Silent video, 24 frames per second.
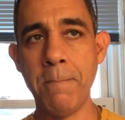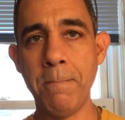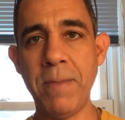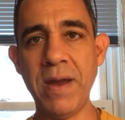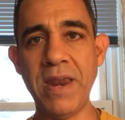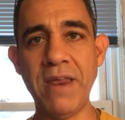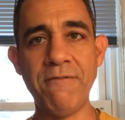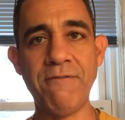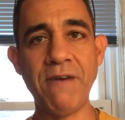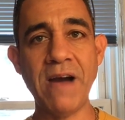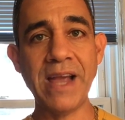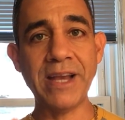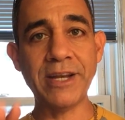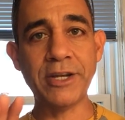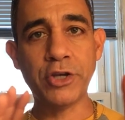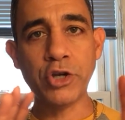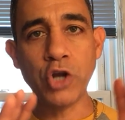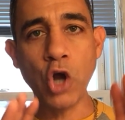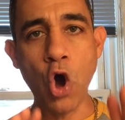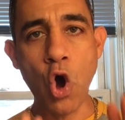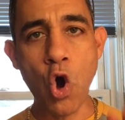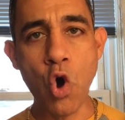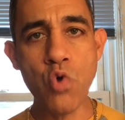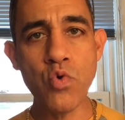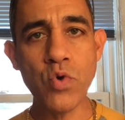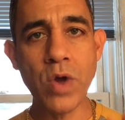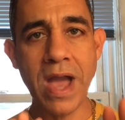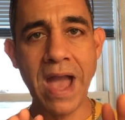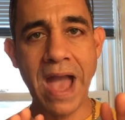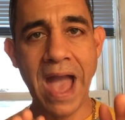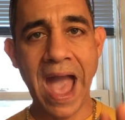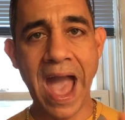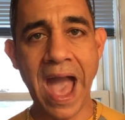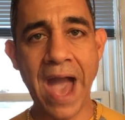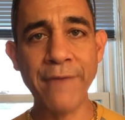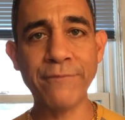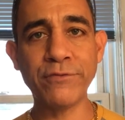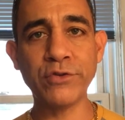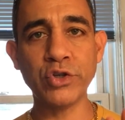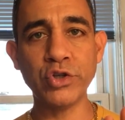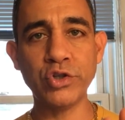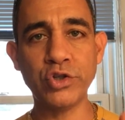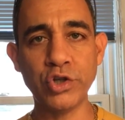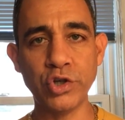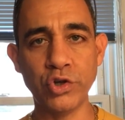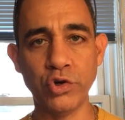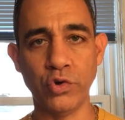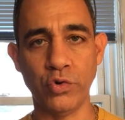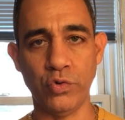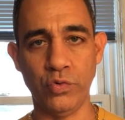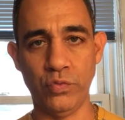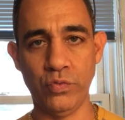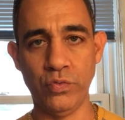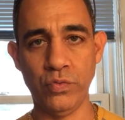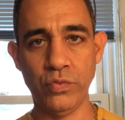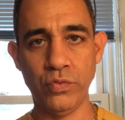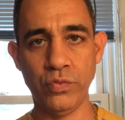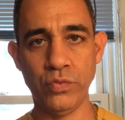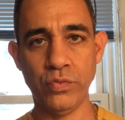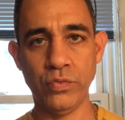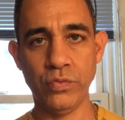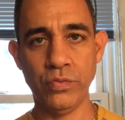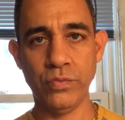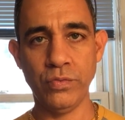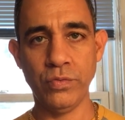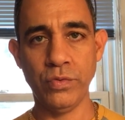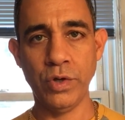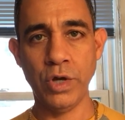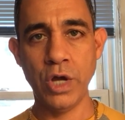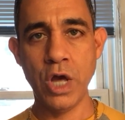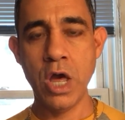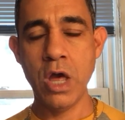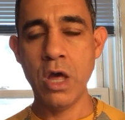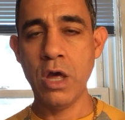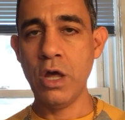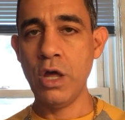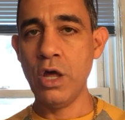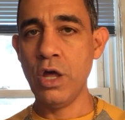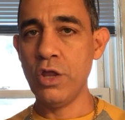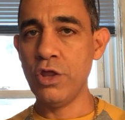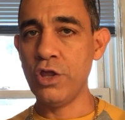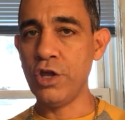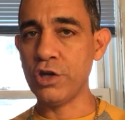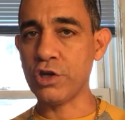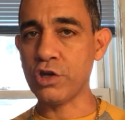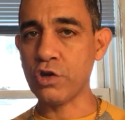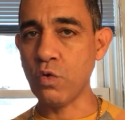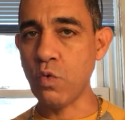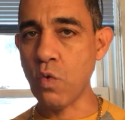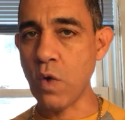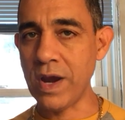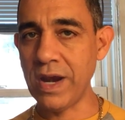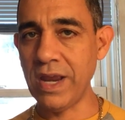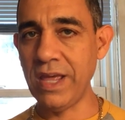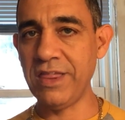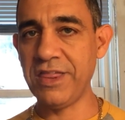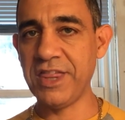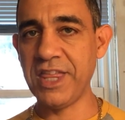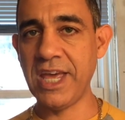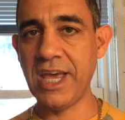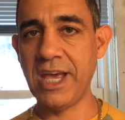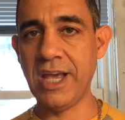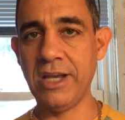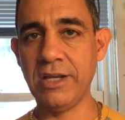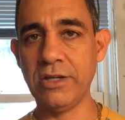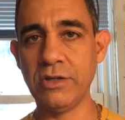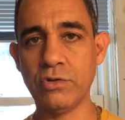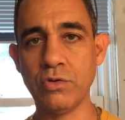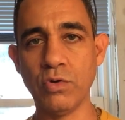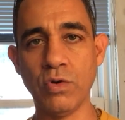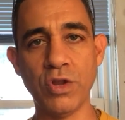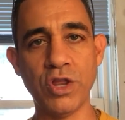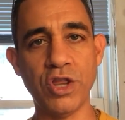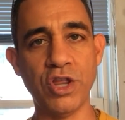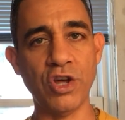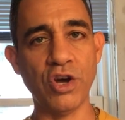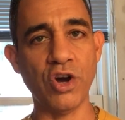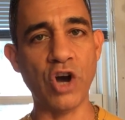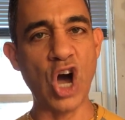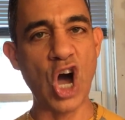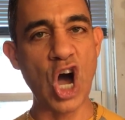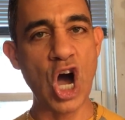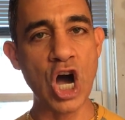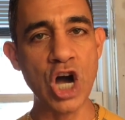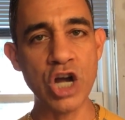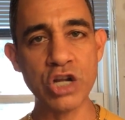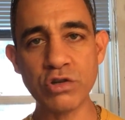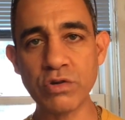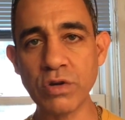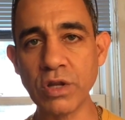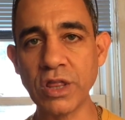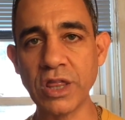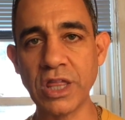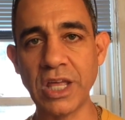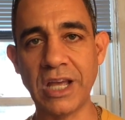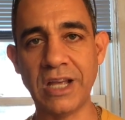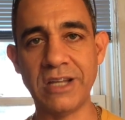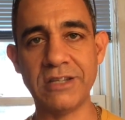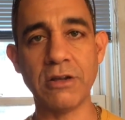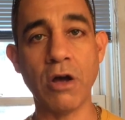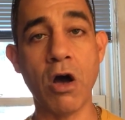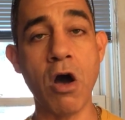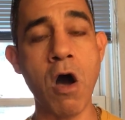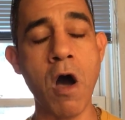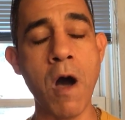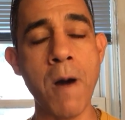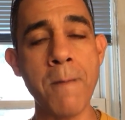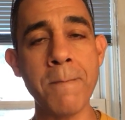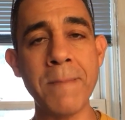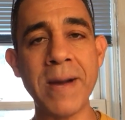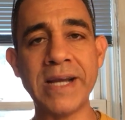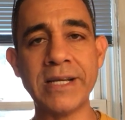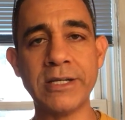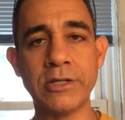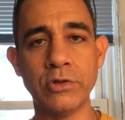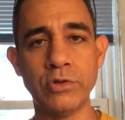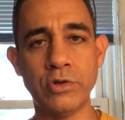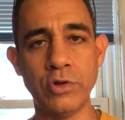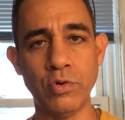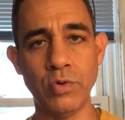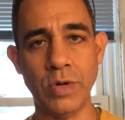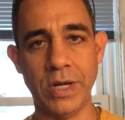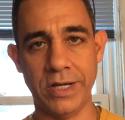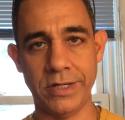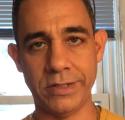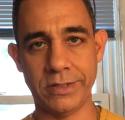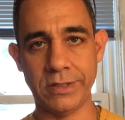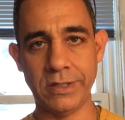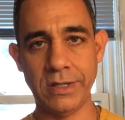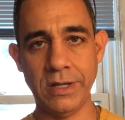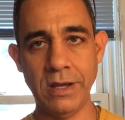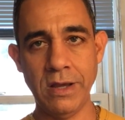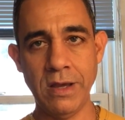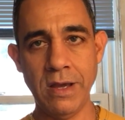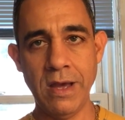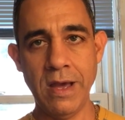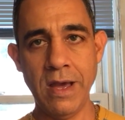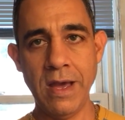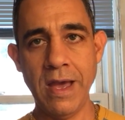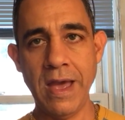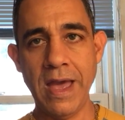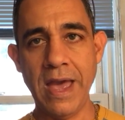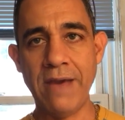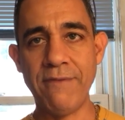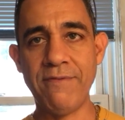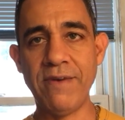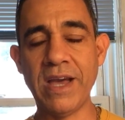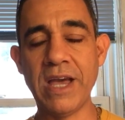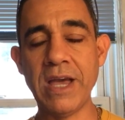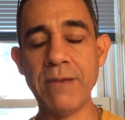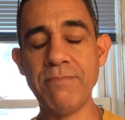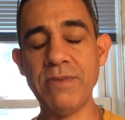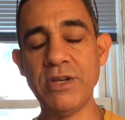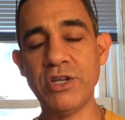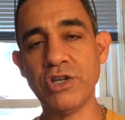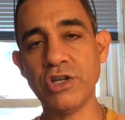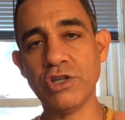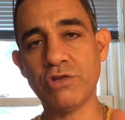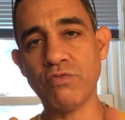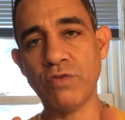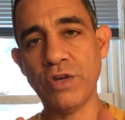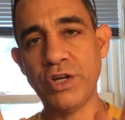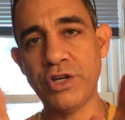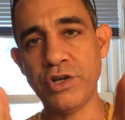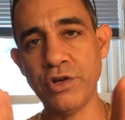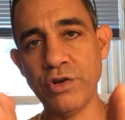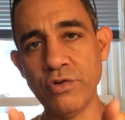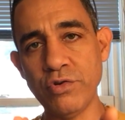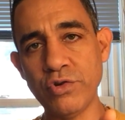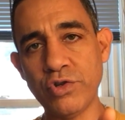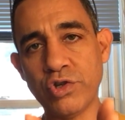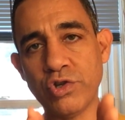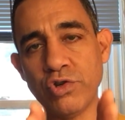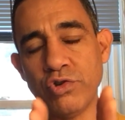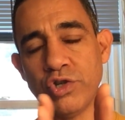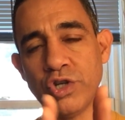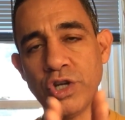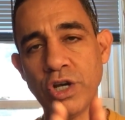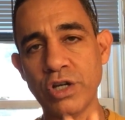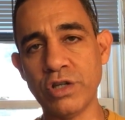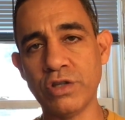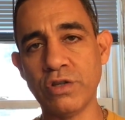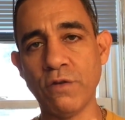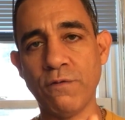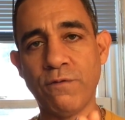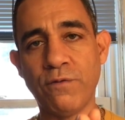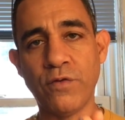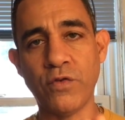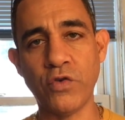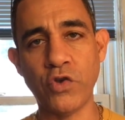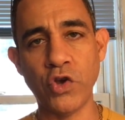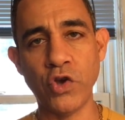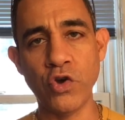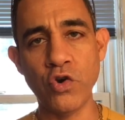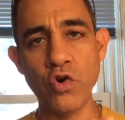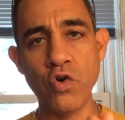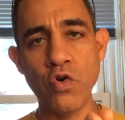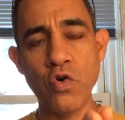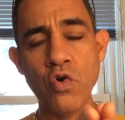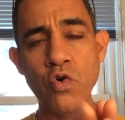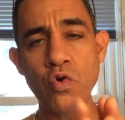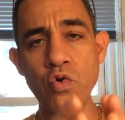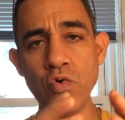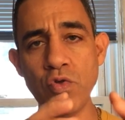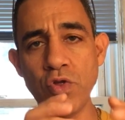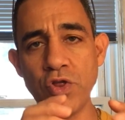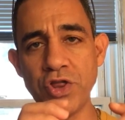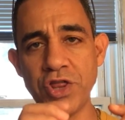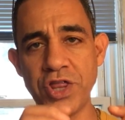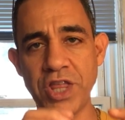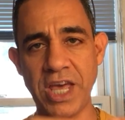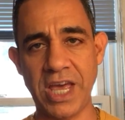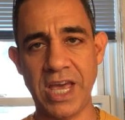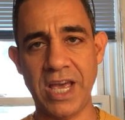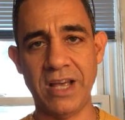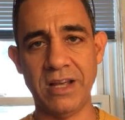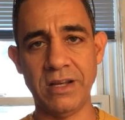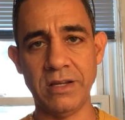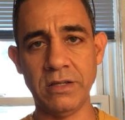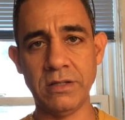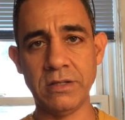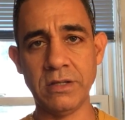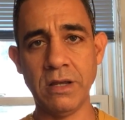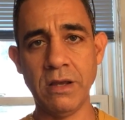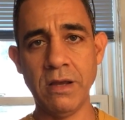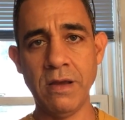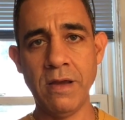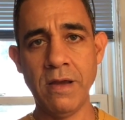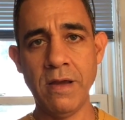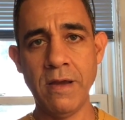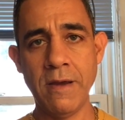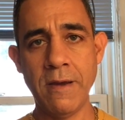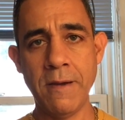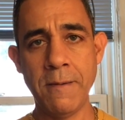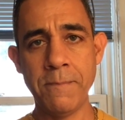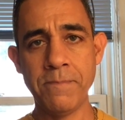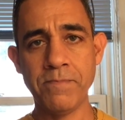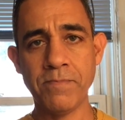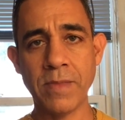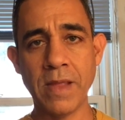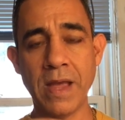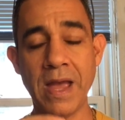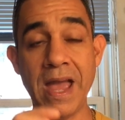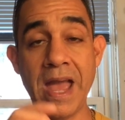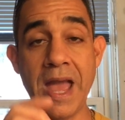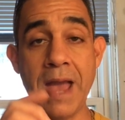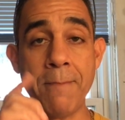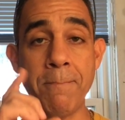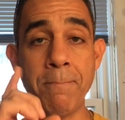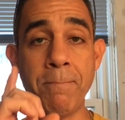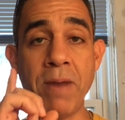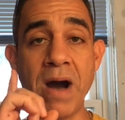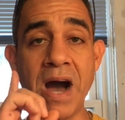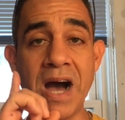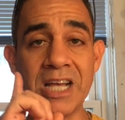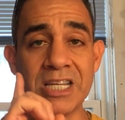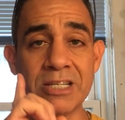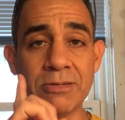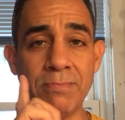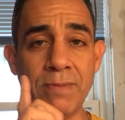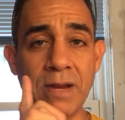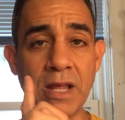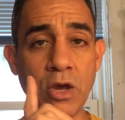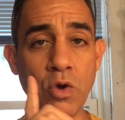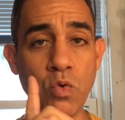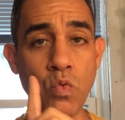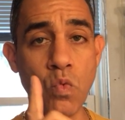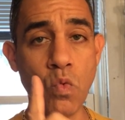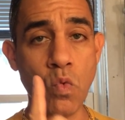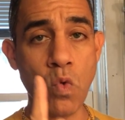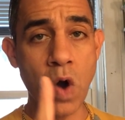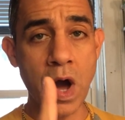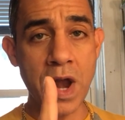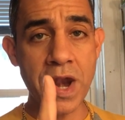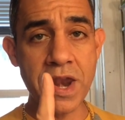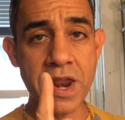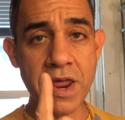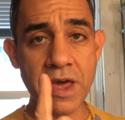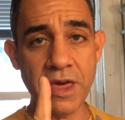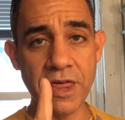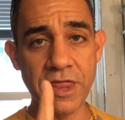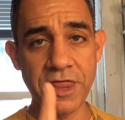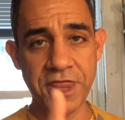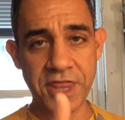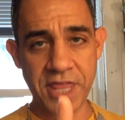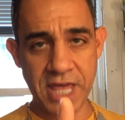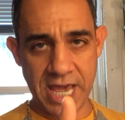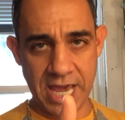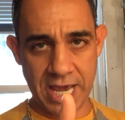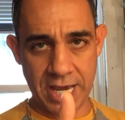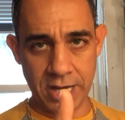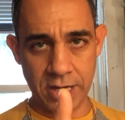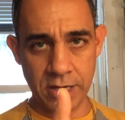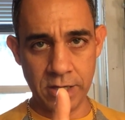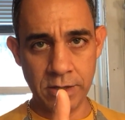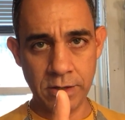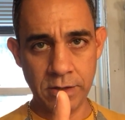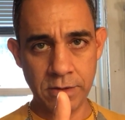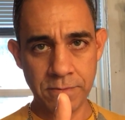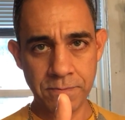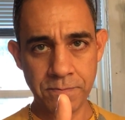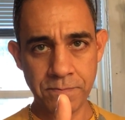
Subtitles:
But if I don't have to do the 20 things or the 100 things on my to-do list, if it can be just reduced to just a few things and possibly one thing,